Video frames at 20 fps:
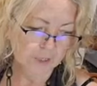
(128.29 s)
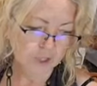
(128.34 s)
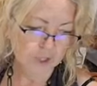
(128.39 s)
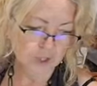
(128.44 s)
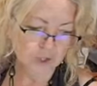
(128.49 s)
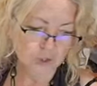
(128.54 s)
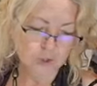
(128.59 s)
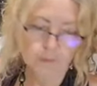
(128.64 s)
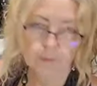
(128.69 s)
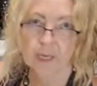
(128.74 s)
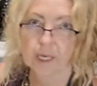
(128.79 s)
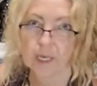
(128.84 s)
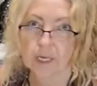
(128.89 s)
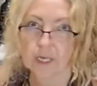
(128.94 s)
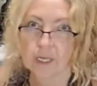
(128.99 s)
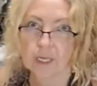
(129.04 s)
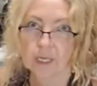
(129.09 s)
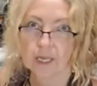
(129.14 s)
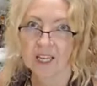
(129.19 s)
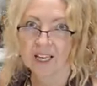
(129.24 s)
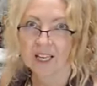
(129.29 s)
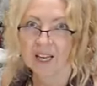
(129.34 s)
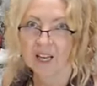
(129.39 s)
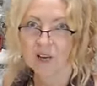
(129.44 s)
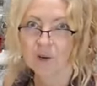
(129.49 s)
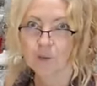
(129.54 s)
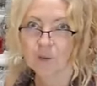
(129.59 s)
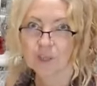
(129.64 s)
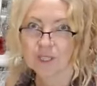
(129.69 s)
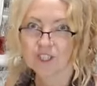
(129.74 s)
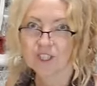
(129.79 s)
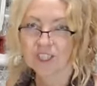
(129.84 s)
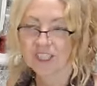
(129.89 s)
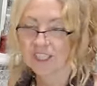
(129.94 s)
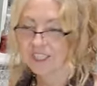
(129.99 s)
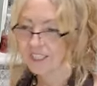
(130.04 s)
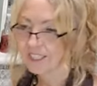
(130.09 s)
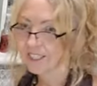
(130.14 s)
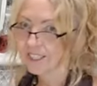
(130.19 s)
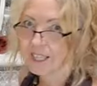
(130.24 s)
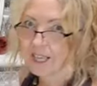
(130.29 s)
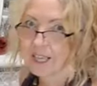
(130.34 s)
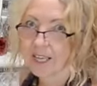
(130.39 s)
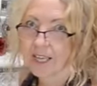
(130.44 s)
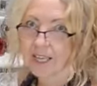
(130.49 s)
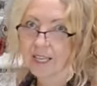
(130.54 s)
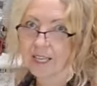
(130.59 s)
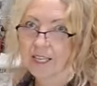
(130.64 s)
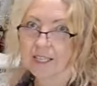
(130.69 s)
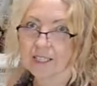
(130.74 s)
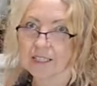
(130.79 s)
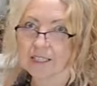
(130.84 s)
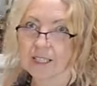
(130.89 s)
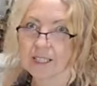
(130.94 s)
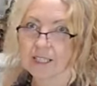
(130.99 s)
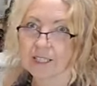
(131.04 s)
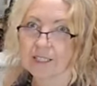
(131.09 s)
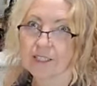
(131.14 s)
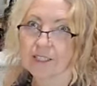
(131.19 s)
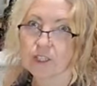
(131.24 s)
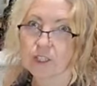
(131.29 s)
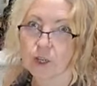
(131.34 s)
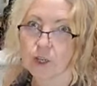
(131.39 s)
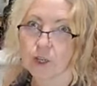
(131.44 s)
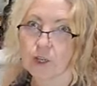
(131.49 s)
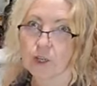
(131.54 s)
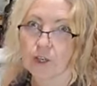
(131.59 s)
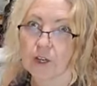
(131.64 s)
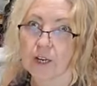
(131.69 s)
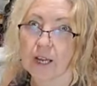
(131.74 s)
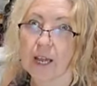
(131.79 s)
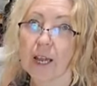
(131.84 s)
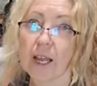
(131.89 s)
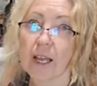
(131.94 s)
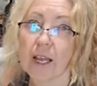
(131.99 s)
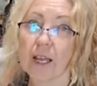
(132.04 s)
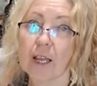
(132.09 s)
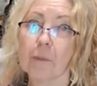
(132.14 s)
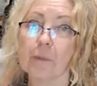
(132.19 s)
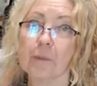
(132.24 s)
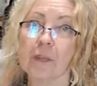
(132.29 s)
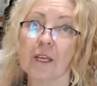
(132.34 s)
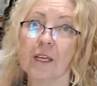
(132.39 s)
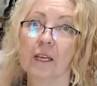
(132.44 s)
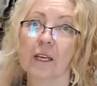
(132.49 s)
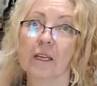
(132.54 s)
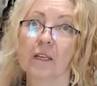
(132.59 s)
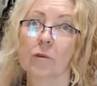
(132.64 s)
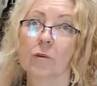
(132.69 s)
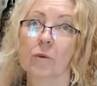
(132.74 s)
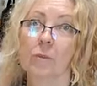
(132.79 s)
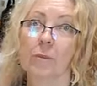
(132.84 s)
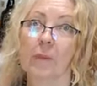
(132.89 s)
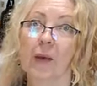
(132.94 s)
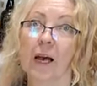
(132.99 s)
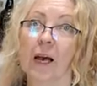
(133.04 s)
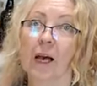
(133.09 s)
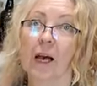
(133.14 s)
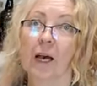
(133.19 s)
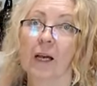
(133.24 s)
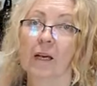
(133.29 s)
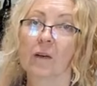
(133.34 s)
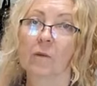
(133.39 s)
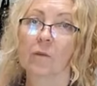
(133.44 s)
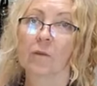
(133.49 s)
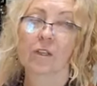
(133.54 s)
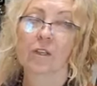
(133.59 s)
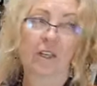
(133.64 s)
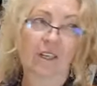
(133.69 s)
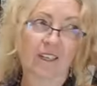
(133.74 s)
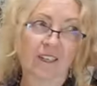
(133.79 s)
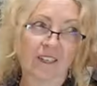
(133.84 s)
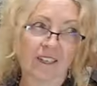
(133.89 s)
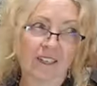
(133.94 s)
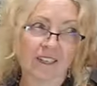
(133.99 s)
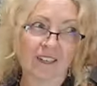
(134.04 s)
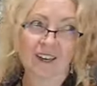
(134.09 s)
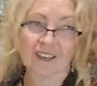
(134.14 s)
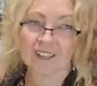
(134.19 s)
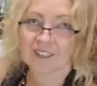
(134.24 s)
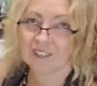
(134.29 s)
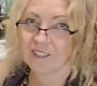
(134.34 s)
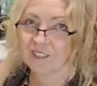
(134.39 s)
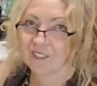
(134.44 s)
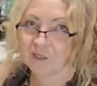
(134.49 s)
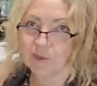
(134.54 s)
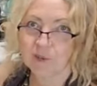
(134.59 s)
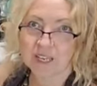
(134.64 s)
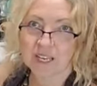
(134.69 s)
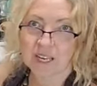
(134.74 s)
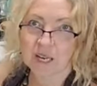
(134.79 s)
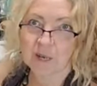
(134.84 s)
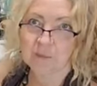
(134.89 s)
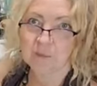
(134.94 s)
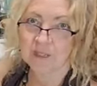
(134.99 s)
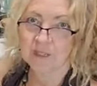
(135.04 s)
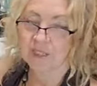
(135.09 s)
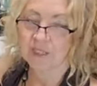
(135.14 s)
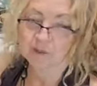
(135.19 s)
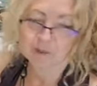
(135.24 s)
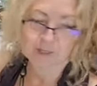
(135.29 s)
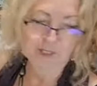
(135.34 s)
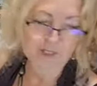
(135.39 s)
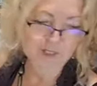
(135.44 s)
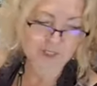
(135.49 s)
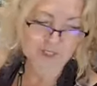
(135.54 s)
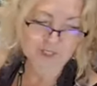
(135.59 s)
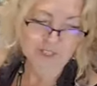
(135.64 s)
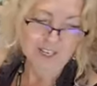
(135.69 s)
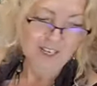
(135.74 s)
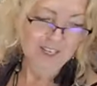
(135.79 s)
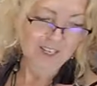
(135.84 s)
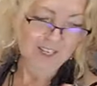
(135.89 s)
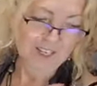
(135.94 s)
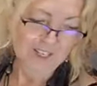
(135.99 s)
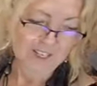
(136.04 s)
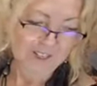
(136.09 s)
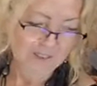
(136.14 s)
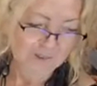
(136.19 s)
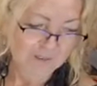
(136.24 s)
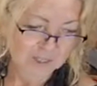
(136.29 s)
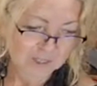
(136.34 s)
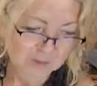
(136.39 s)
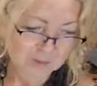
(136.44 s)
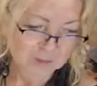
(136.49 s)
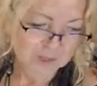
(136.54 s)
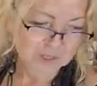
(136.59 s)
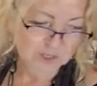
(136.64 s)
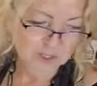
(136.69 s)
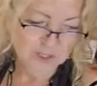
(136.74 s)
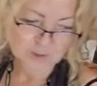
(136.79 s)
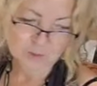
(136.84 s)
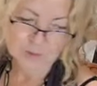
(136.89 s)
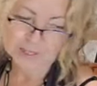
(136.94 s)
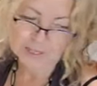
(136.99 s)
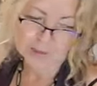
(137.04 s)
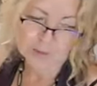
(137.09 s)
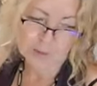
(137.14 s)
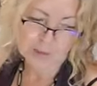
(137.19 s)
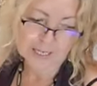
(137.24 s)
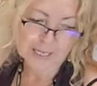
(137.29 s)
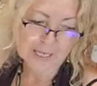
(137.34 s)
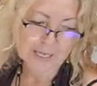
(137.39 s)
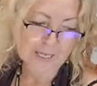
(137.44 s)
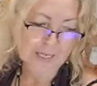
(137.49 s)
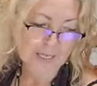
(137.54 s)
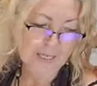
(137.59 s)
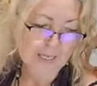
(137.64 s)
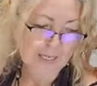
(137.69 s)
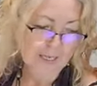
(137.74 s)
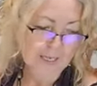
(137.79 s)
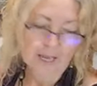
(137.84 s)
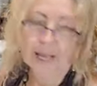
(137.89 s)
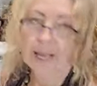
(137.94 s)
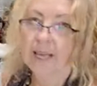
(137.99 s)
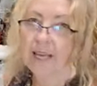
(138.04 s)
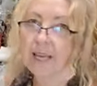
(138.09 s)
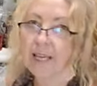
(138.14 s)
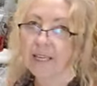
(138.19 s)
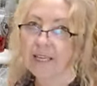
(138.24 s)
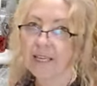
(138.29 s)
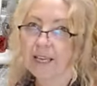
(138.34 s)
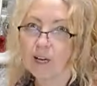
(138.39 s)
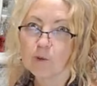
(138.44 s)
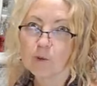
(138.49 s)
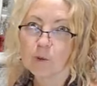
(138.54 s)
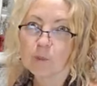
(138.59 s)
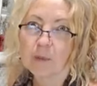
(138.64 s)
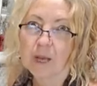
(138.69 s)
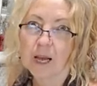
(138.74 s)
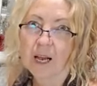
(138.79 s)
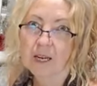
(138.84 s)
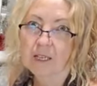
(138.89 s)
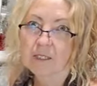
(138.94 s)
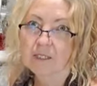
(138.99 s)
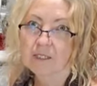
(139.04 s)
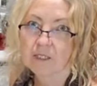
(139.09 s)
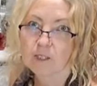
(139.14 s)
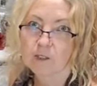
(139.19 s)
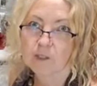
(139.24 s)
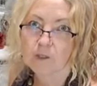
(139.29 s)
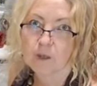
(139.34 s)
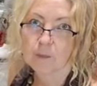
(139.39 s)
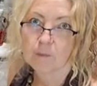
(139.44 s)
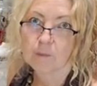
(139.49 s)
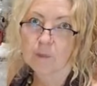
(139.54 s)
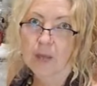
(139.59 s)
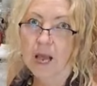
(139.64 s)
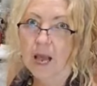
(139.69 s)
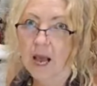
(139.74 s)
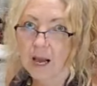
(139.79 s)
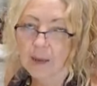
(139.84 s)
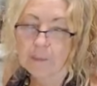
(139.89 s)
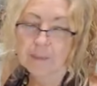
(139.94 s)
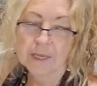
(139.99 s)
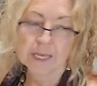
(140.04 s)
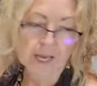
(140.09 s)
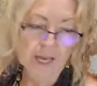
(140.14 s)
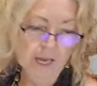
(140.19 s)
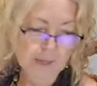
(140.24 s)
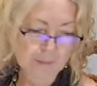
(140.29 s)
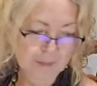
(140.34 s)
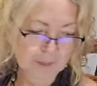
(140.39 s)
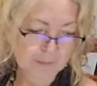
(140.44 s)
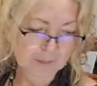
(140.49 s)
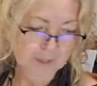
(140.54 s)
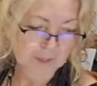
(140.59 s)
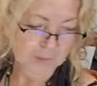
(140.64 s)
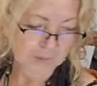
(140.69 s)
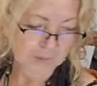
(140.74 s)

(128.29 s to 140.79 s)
ginger bug, which is it's like a starter. Hey Minik, we're back. I don't know what happened there. Facebook just went away and now we're back. So I'm happy about